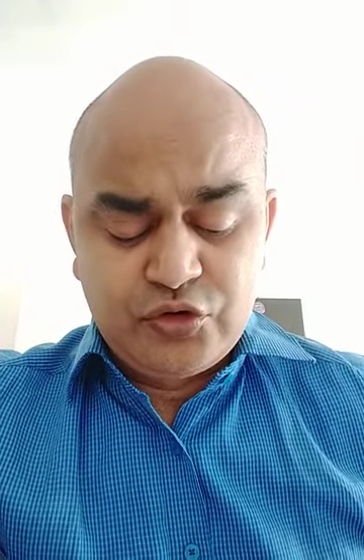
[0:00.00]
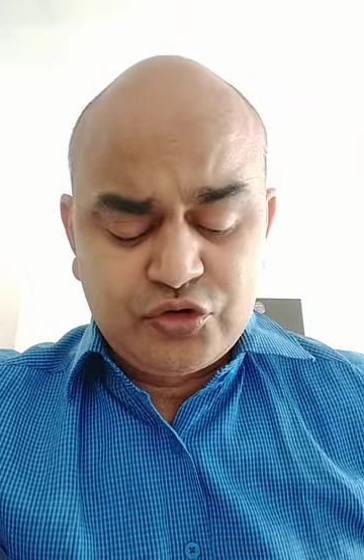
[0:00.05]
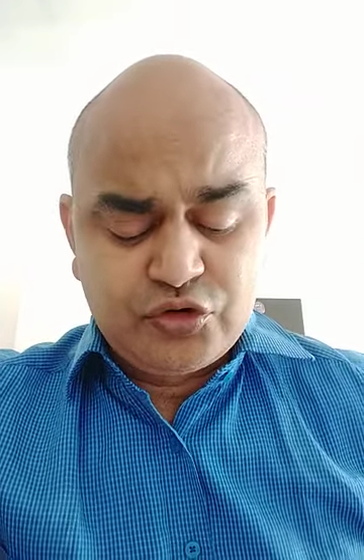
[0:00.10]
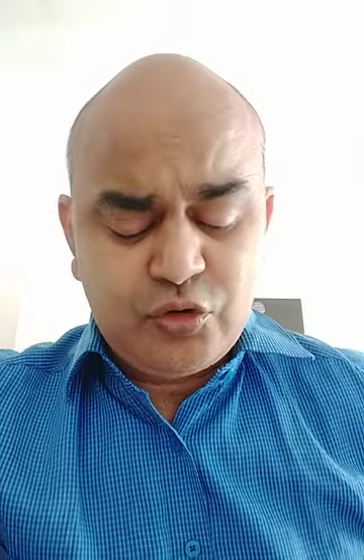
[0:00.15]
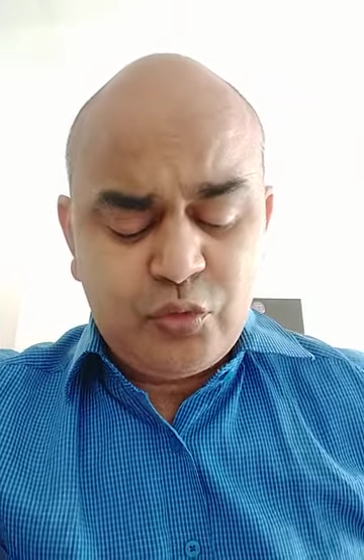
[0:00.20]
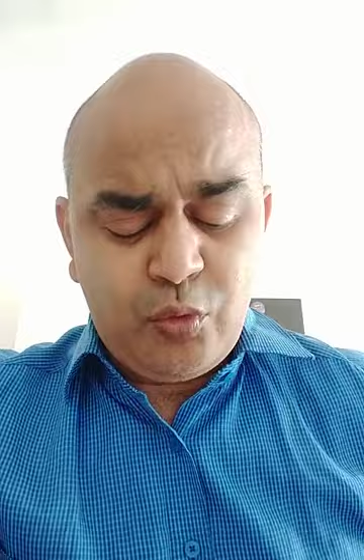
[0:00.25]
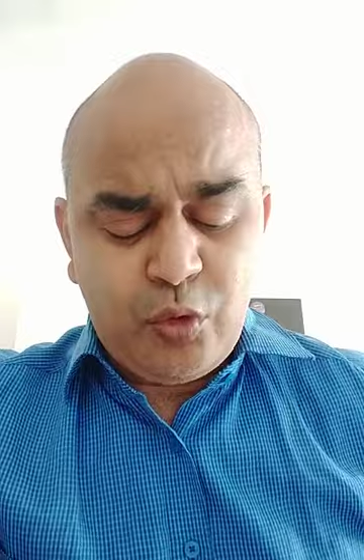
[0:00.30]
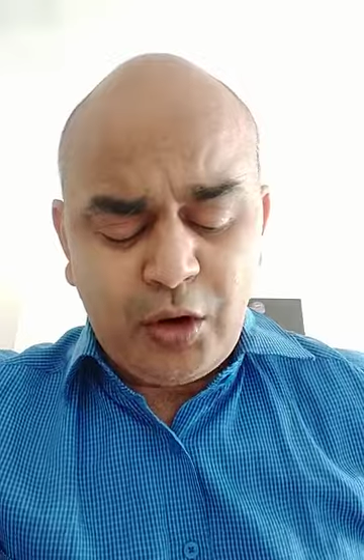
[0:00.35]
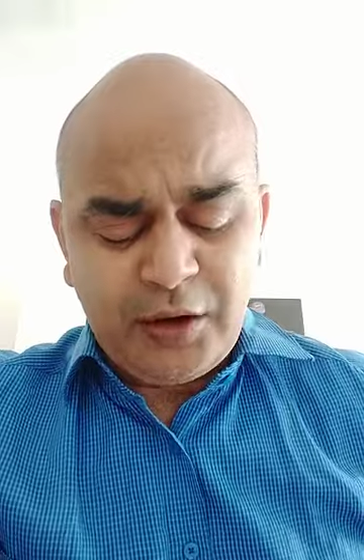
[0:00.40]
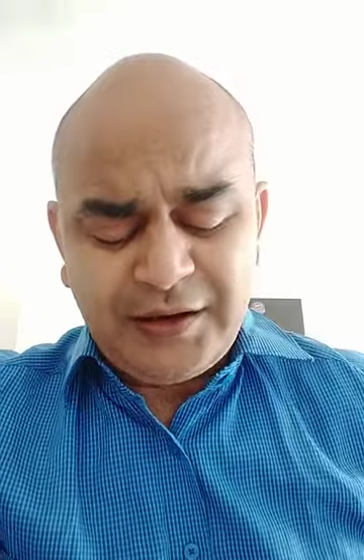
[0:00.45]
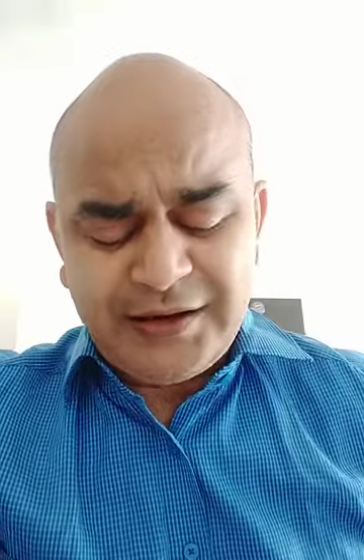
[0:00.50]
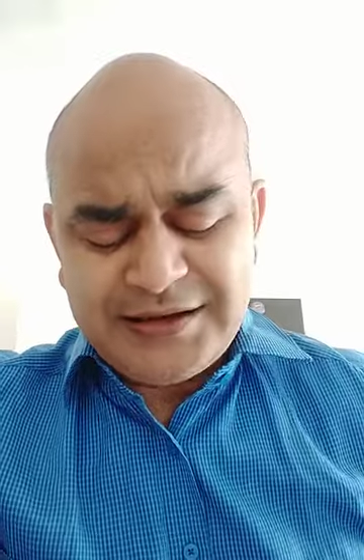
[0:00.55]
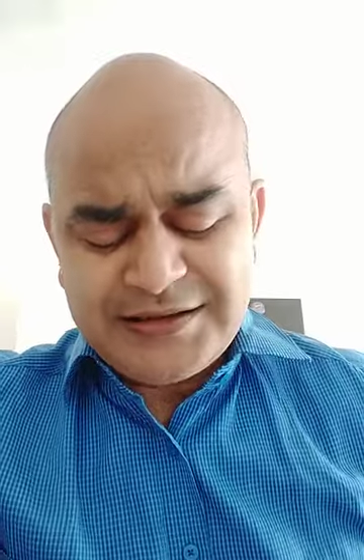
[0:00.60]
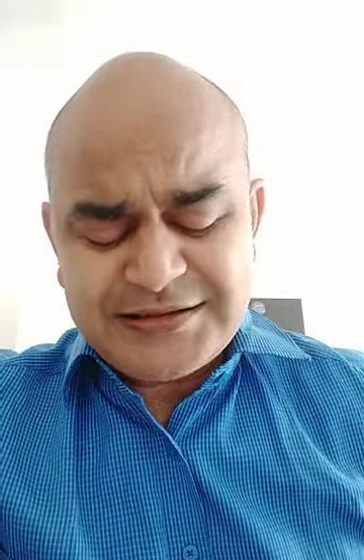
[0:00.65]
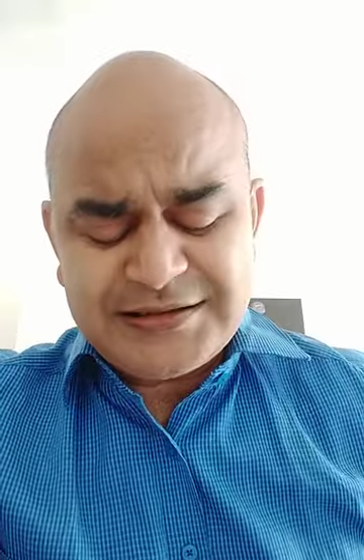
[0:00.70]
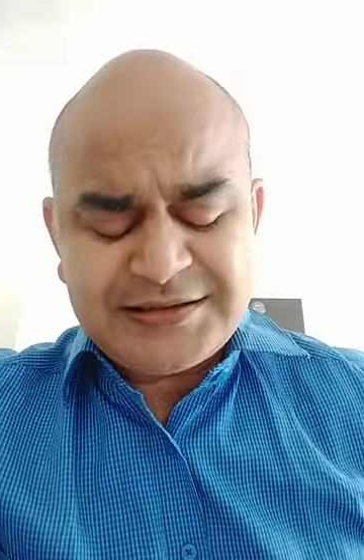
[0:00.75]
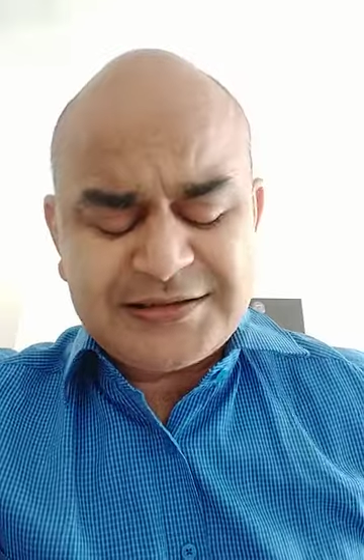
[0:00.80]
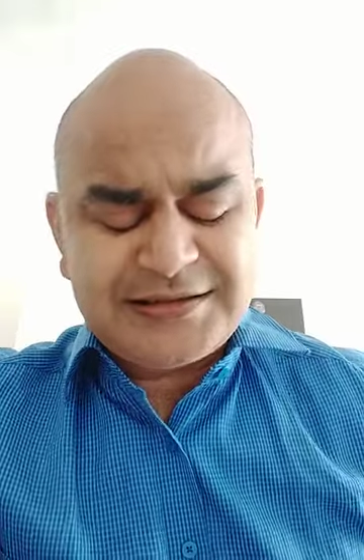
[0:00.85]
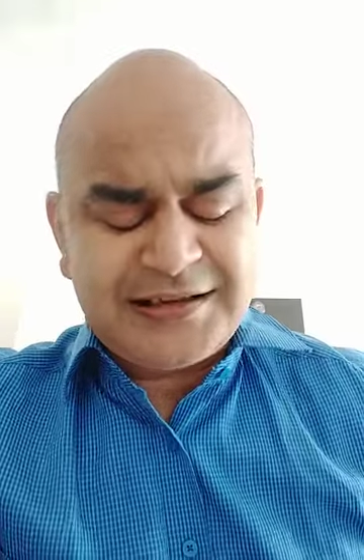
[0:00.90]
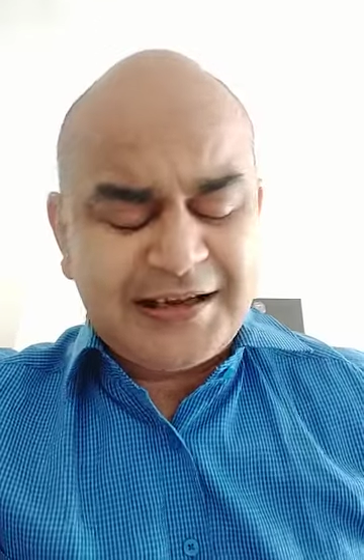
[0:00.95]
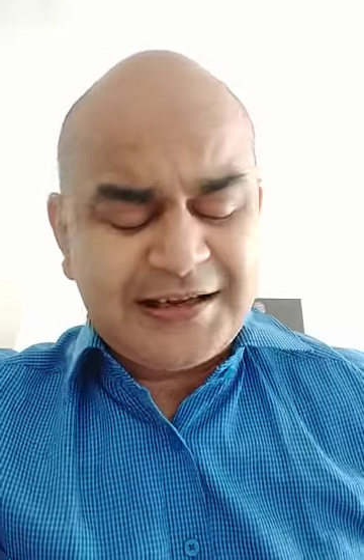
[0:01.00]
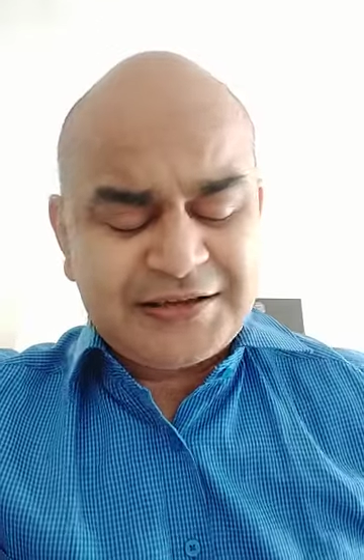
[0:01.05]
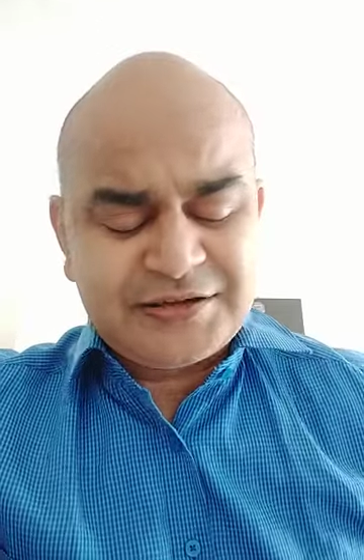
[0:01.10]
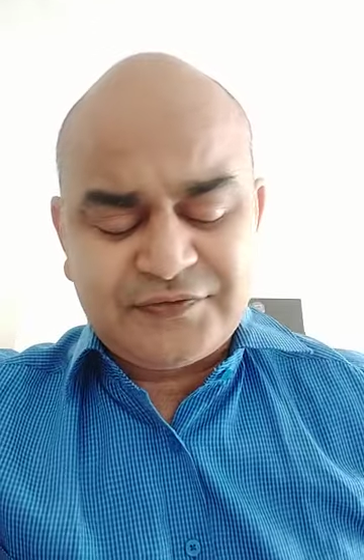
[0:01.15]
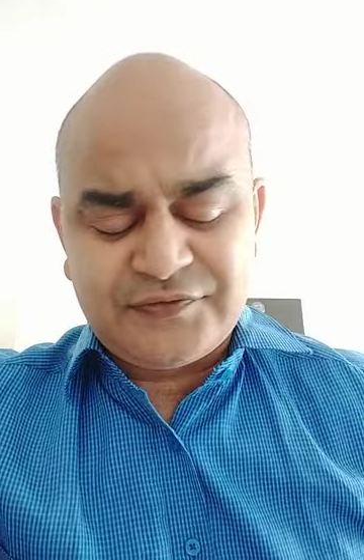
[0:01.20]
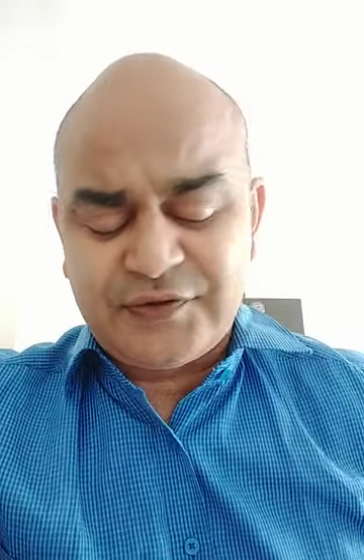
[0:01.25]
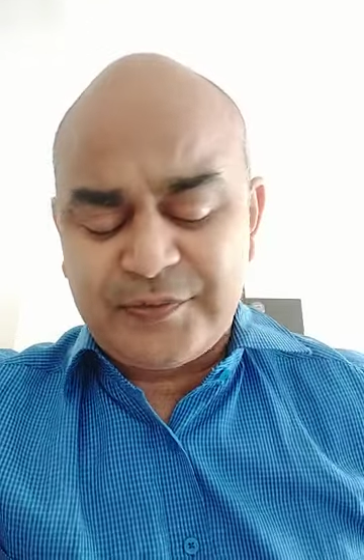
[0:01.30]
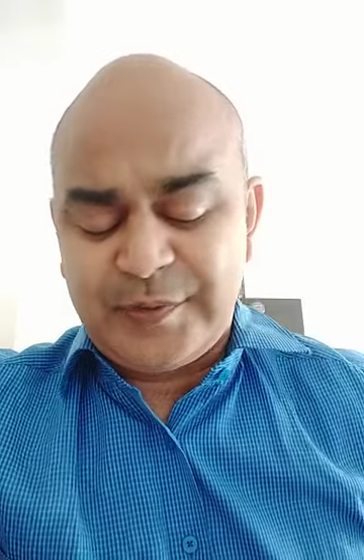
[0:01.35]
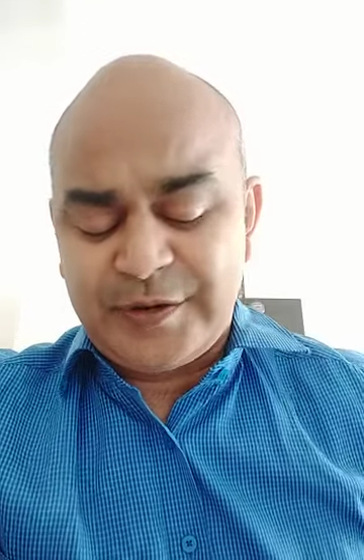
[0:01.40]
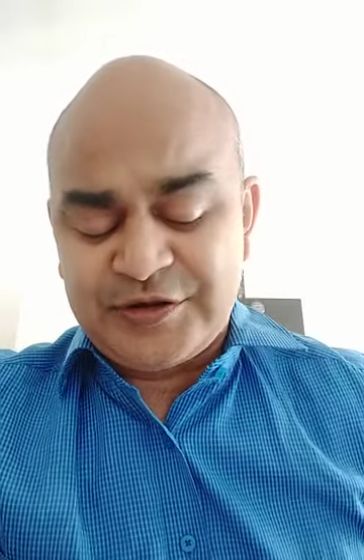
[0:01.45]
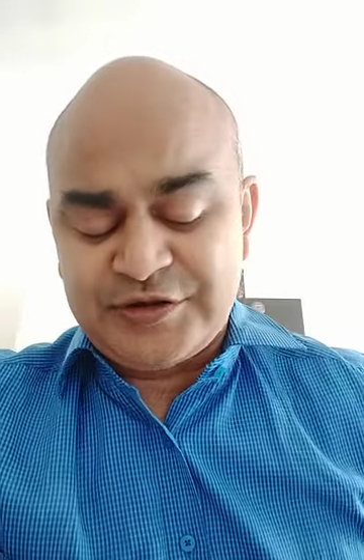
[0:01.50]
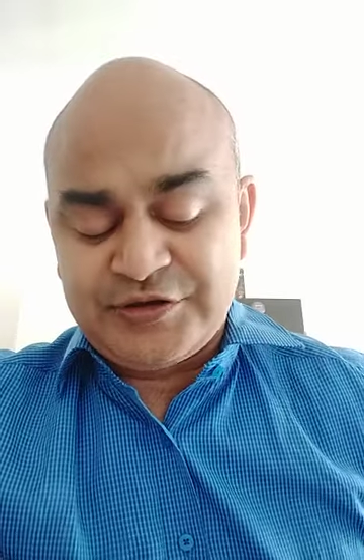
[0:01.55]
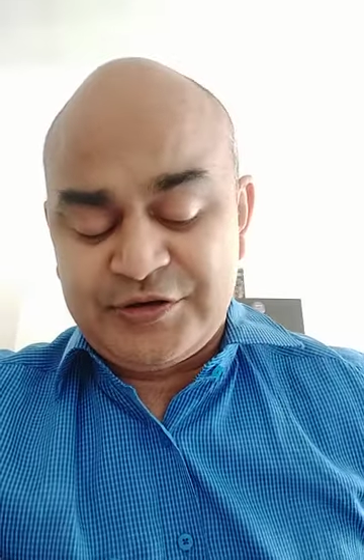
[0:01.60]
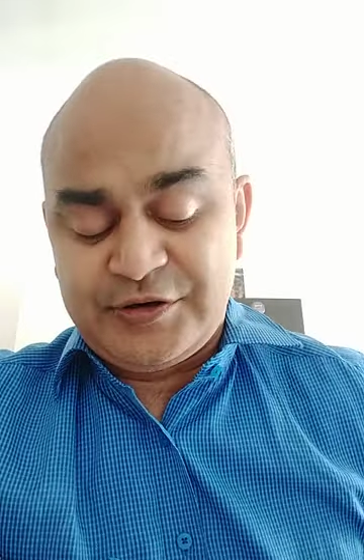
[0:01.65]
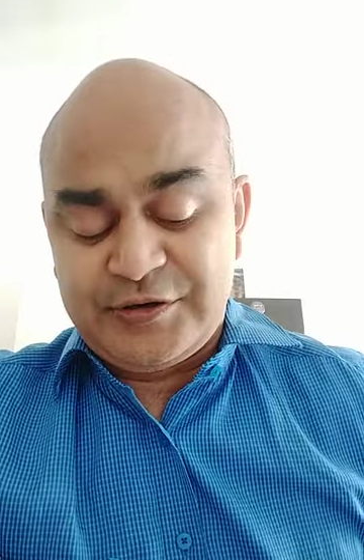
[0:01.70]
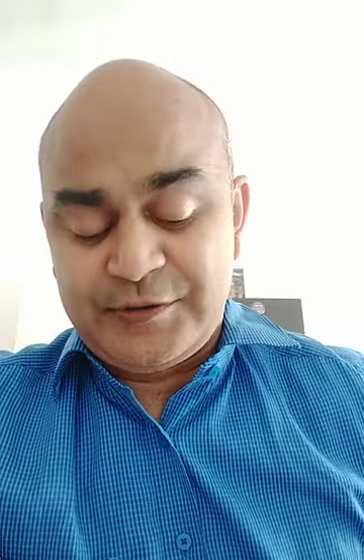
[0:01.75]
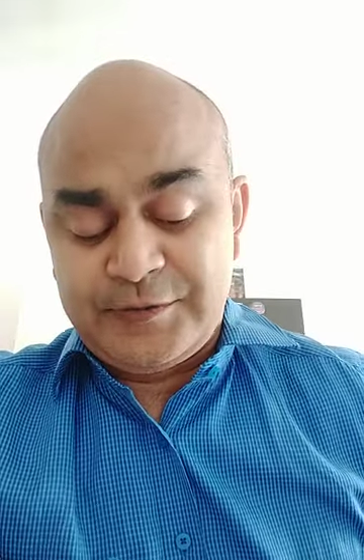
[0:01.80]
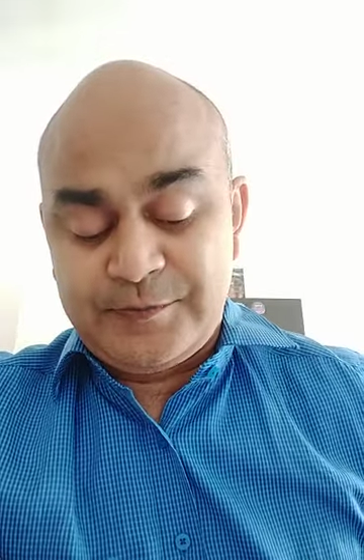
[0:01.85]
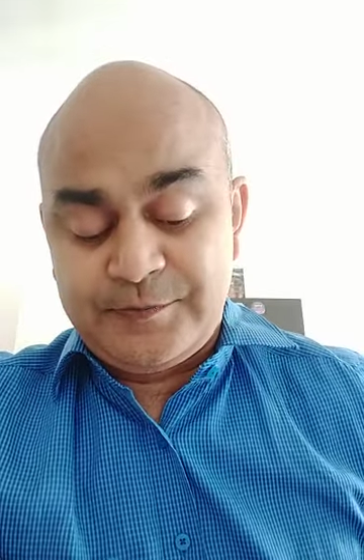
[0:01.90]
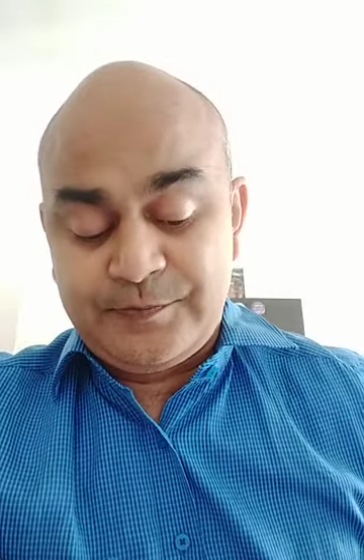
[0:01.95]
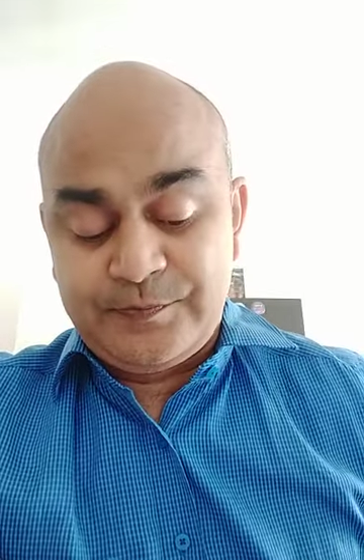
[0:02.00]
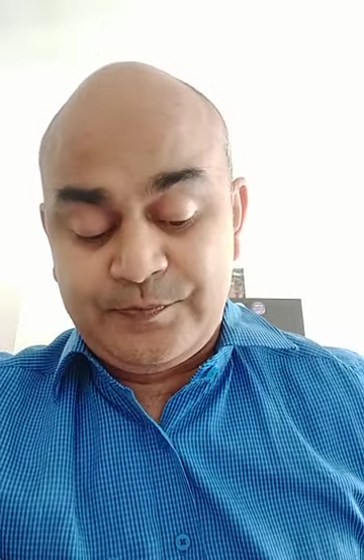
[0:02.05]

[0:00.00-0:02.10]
So, what is the size of the budget?